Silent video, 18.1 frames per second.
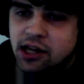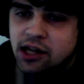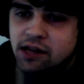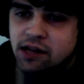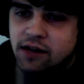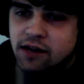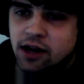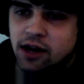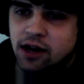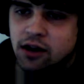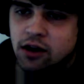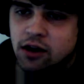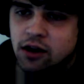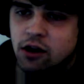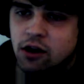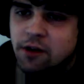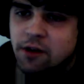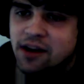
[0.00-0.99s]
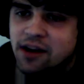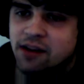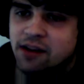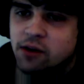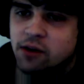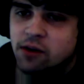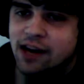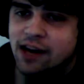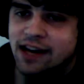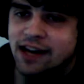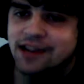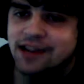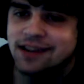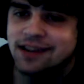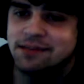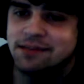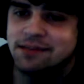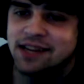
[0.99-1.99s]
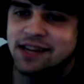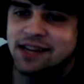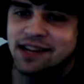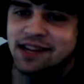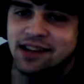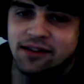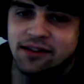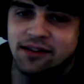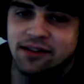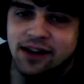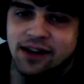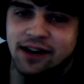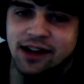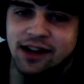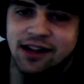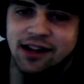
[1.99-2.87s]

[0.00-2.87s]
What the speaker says: Vial. Oh, our opponent has one land. I'm taking the Ether Vial.